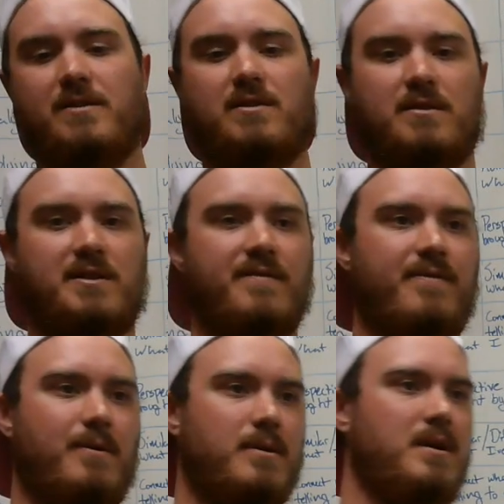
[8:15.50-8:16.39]
searching
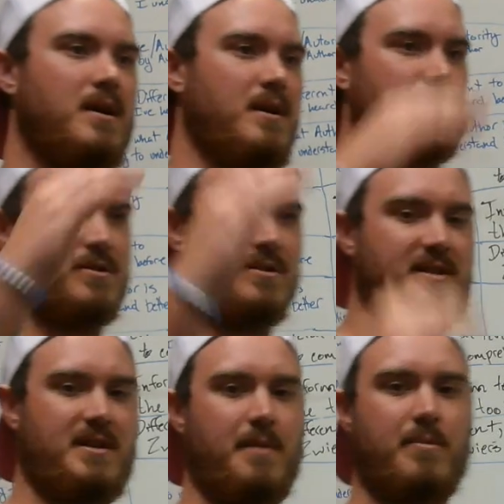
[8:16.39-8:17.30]
for, so you
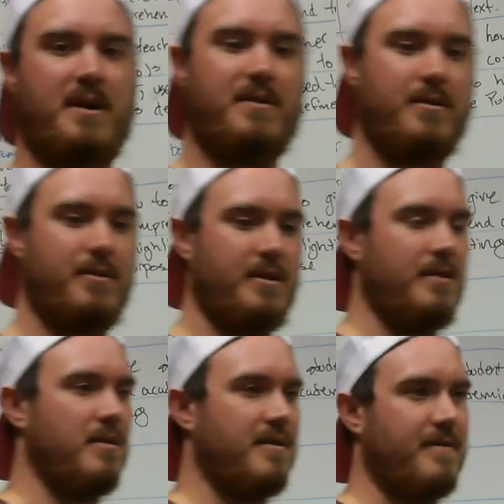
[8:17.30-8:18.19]
skim right through and
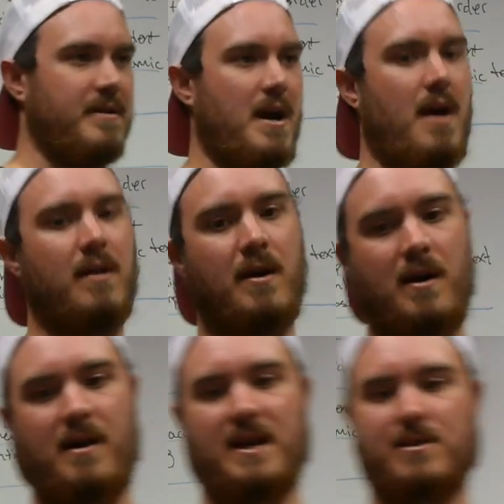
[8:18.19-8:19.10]
you look for that.
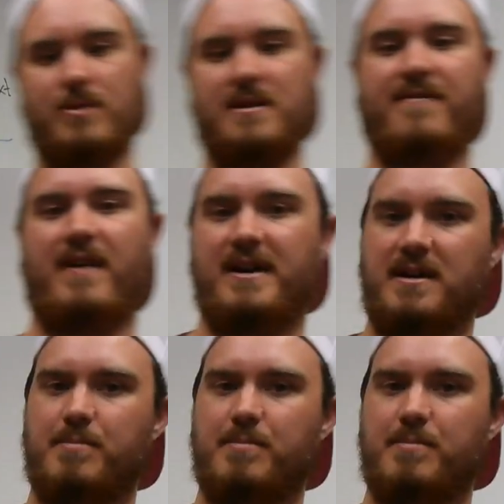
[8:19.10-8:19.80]
That's where defining a